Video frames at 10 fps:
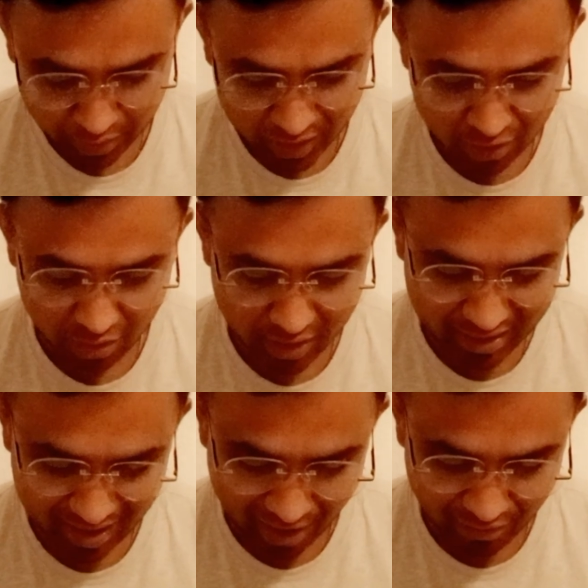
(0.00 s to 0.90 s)
you are
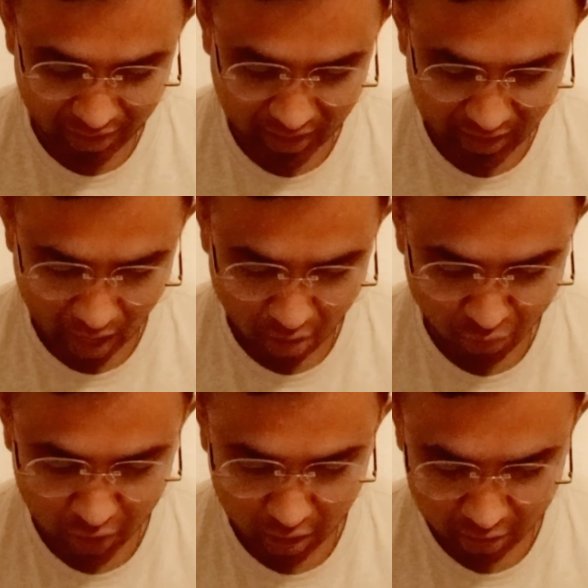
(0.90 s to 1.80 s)
traveling down
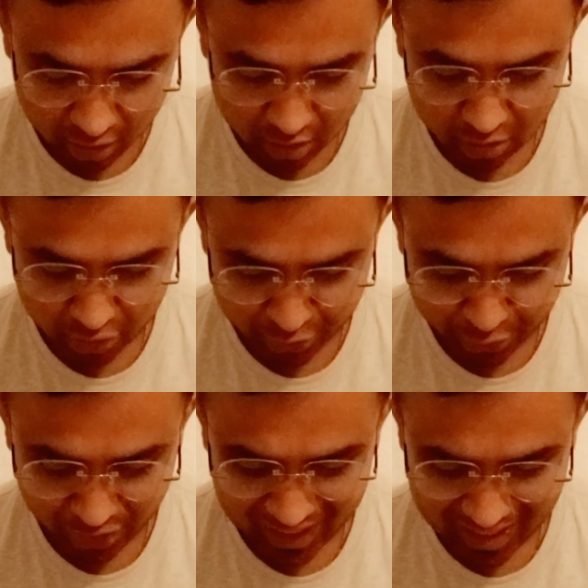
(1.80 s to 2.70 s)
a
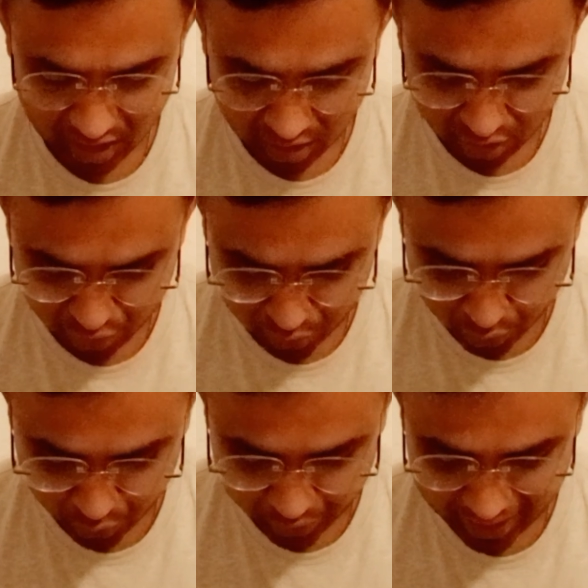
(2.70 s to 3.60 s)
rural
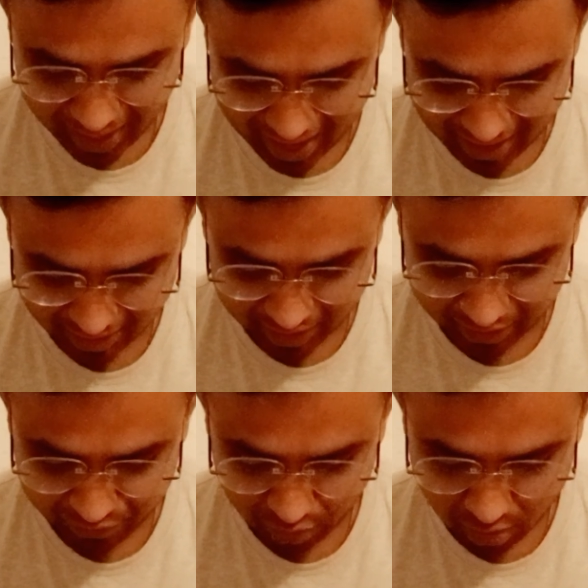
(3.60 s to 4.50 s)
road at the
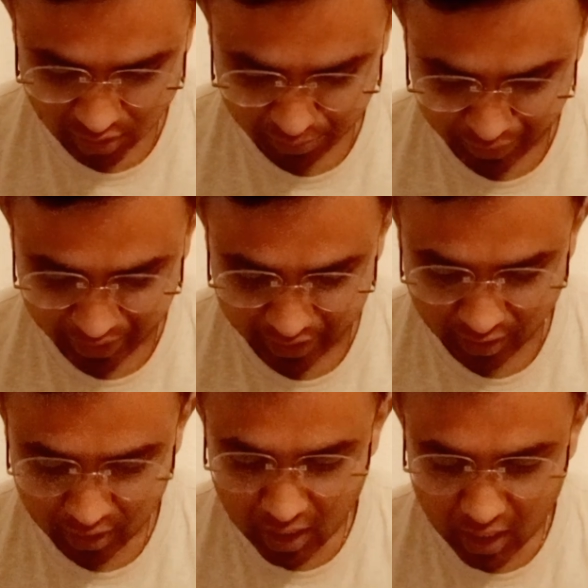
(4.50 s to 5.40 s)
default speed
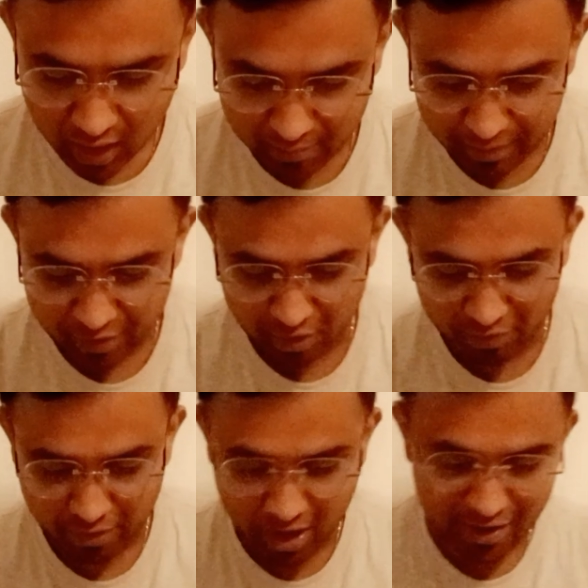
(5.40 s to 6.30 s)
limit of
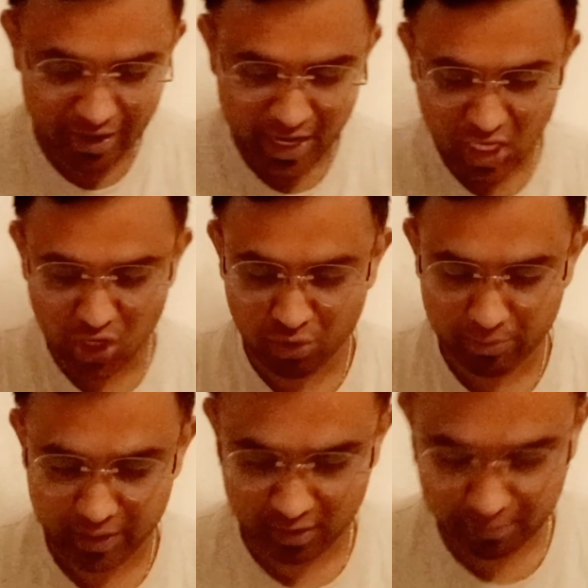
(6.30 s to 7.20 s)
100
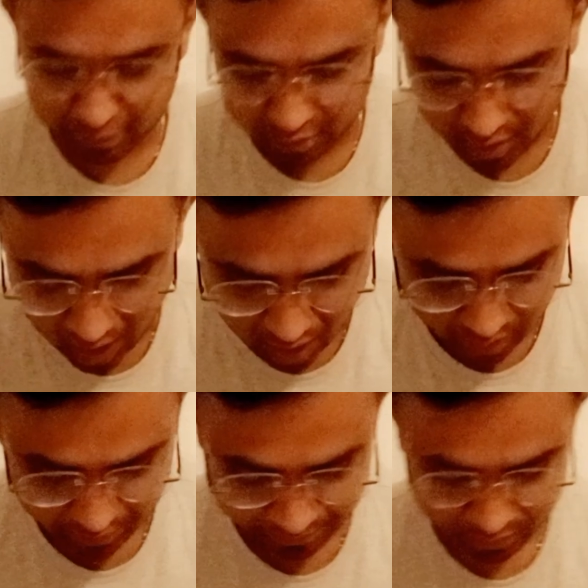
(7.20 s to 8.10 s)
km per hour.
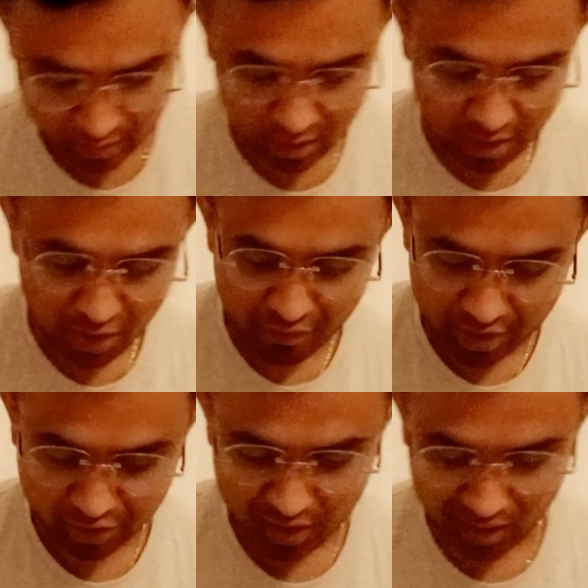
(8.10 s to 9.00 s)
When you
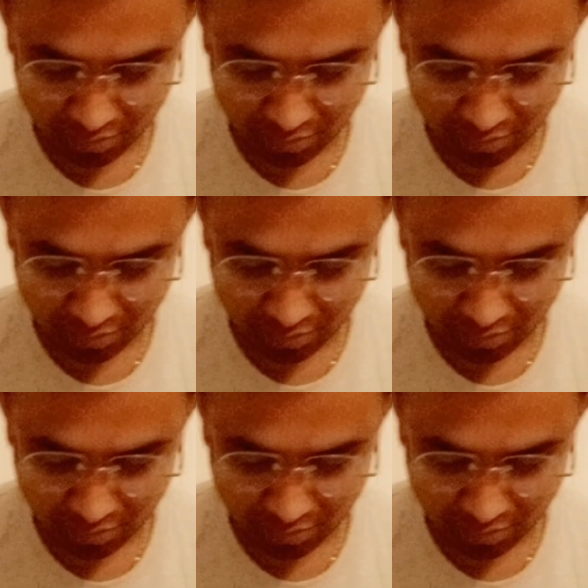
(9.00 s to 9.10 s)
come